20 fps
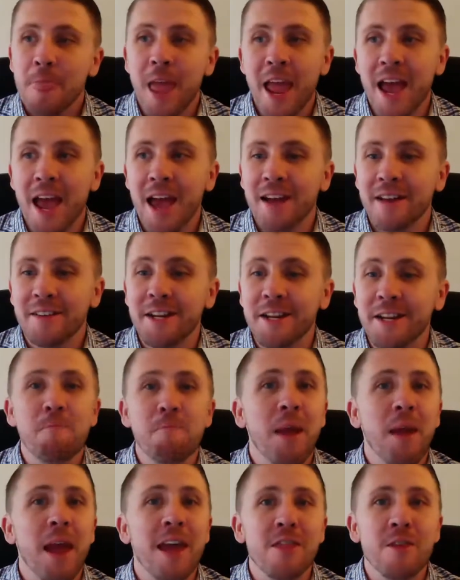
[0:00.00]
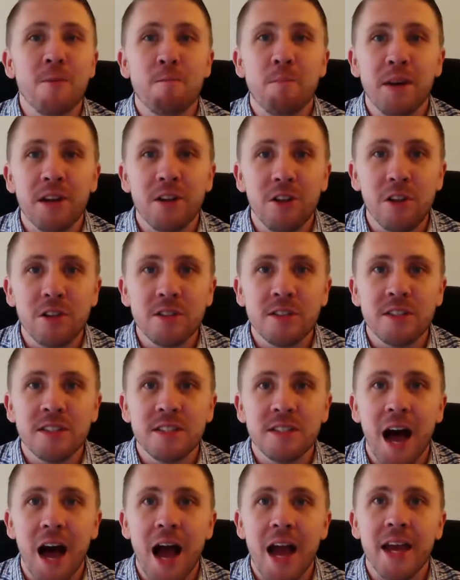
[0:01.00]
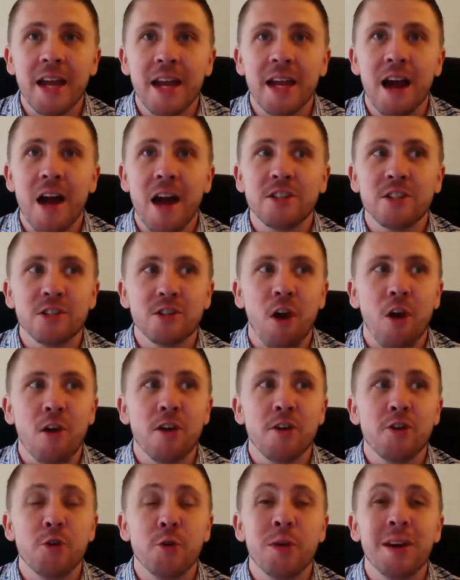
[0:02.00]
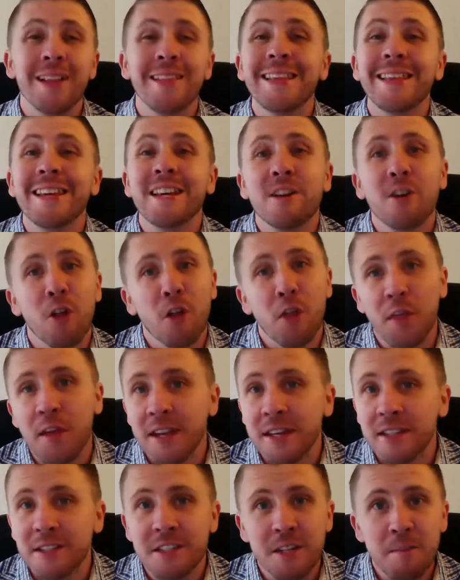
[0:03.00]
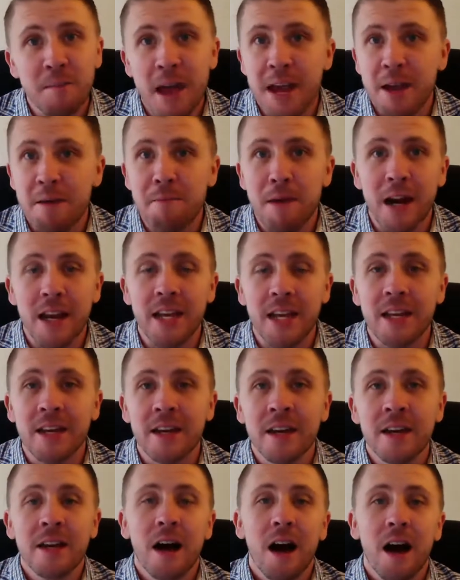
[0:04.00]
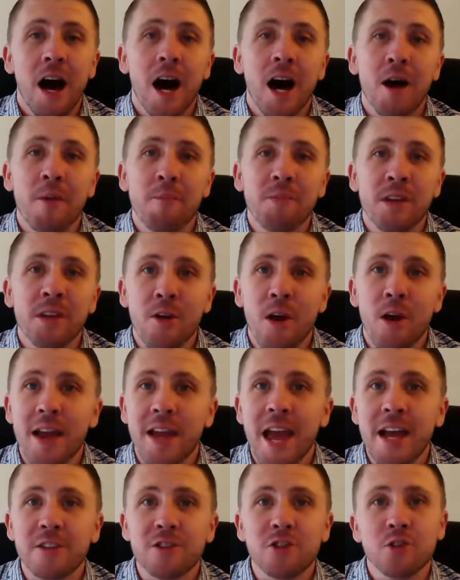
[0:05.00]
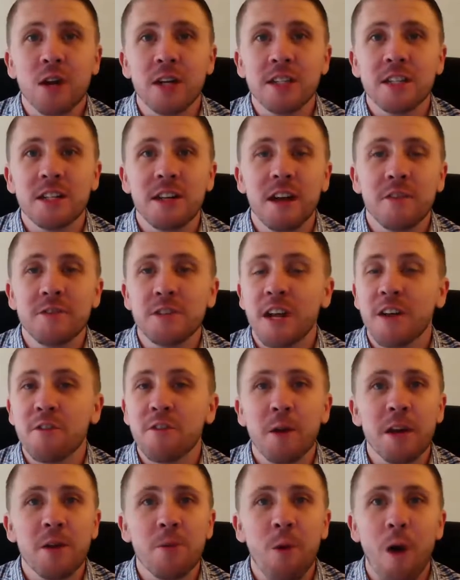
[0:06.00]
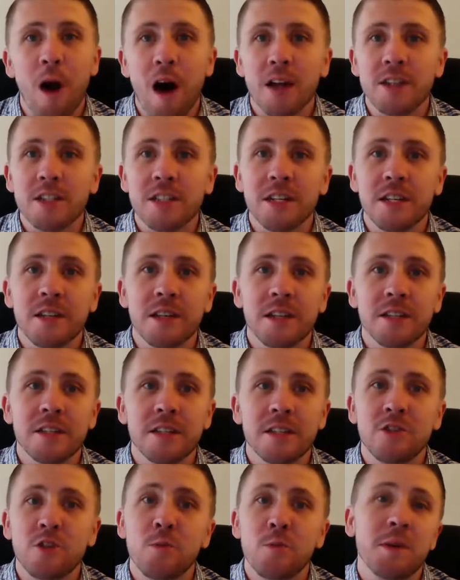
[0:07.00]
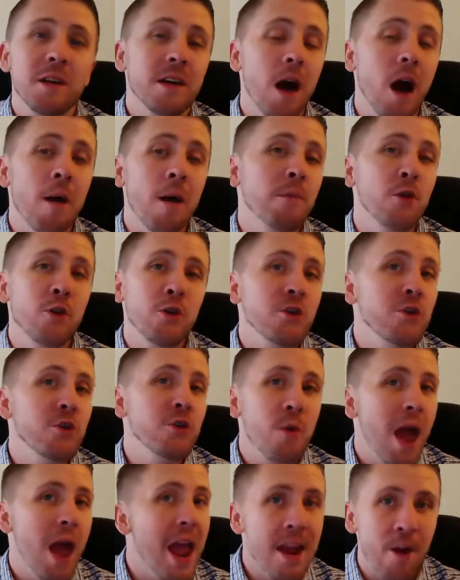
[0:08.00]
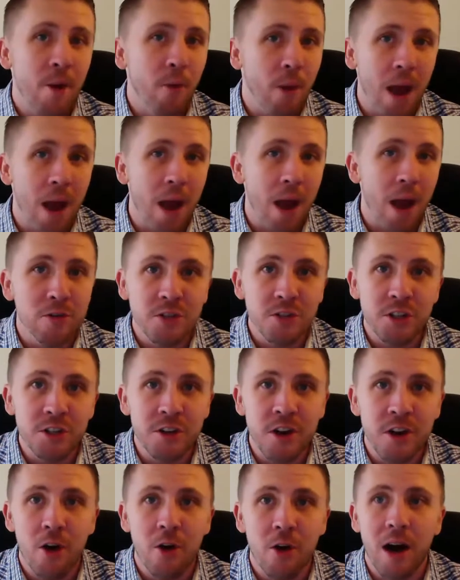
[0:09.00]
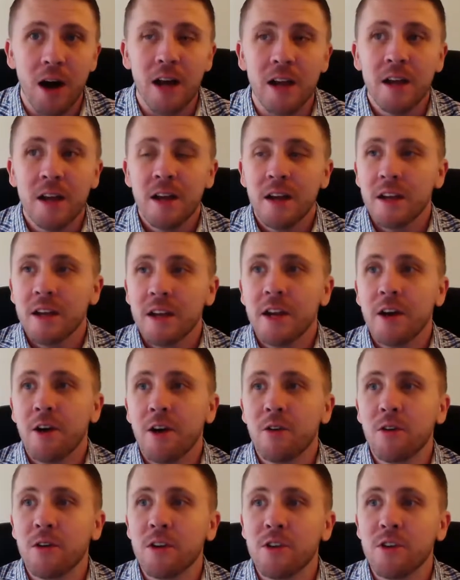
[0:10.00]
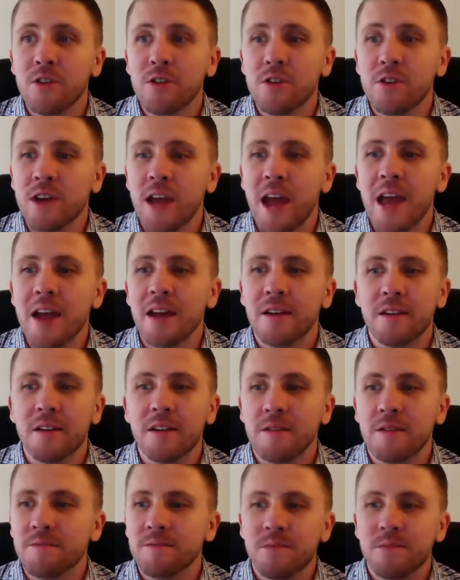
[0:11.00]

and didn't pay the bills, I started doing illegal things to make money. You know, I can't stress enough to everybody watching this is you become who you hang around. You can't.